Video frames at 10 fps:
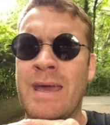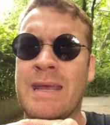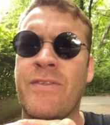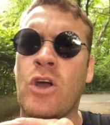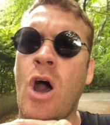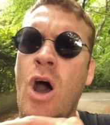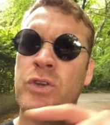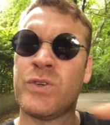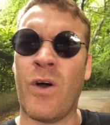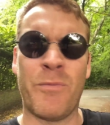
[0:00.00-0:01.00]
get the car,
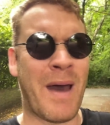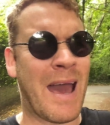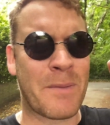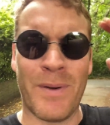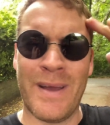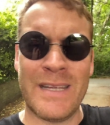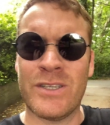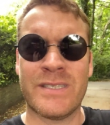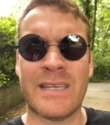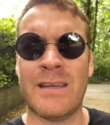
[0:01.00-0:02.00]
drive back, but it
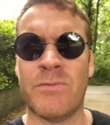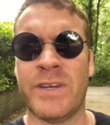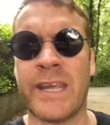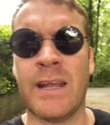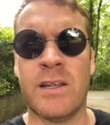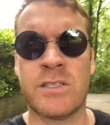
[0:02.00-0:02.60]
just sounded ridiculous.